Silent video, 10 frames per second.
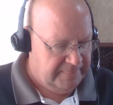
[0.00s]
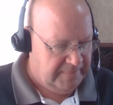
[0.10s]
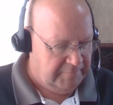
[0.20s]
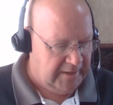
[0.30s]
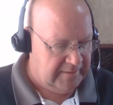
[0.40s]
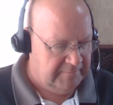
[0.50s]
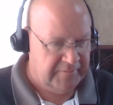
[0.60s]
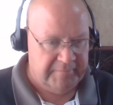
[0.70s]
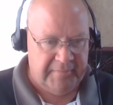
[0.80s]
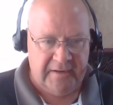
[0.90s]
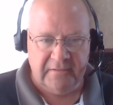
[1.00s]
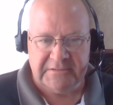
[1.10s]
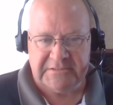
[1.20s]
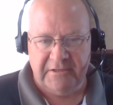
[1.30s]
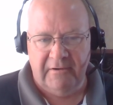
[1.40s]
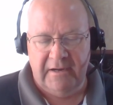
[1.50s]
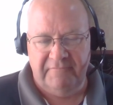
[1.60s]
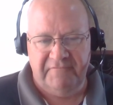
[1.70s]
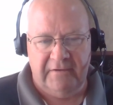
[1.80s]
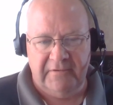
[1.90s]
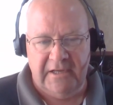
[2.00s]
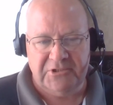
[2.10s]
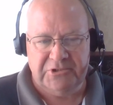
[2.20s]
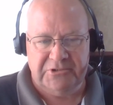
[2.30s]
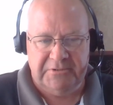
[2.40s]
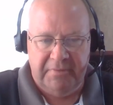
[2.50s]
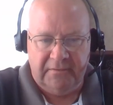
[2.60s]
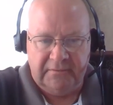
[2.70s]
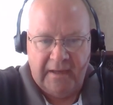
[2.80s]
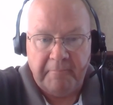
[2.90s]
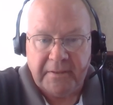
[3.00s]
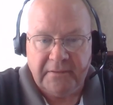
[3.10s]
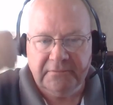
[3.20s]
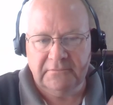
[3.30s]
the bottom of the barrel is a great foundation to build up.